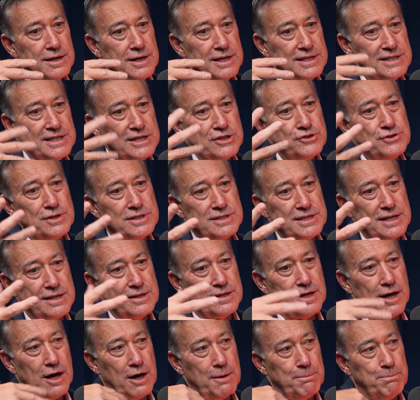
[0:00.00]
it's
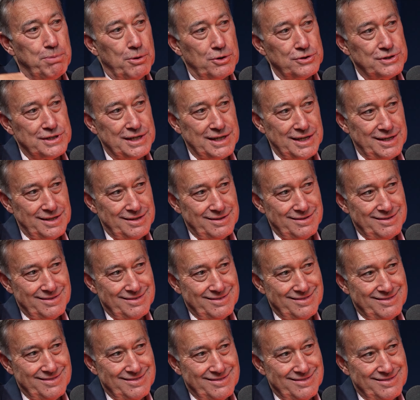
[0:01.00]
interesting that our body
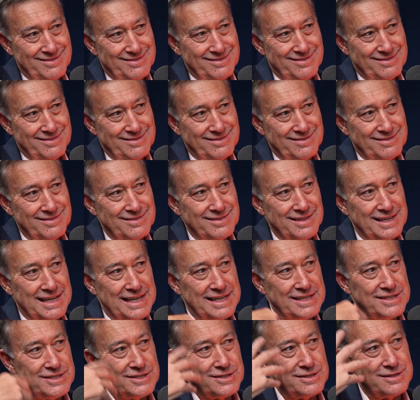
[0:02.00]

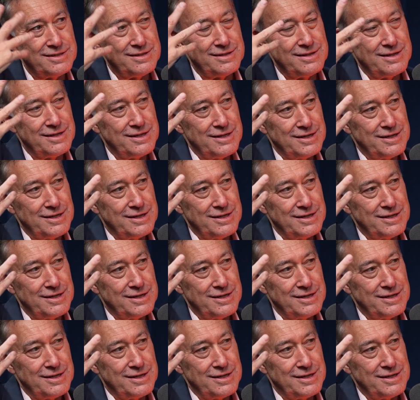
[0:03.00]
is